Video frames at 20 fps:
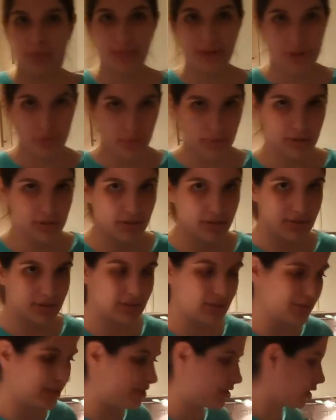to be cooked.
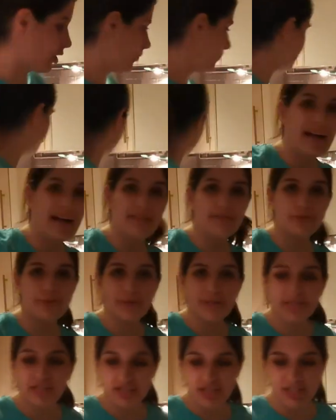So let's go. I've
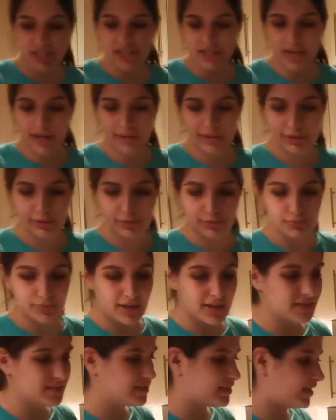already shared how I do
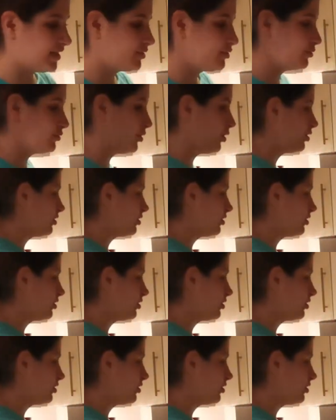rice. I do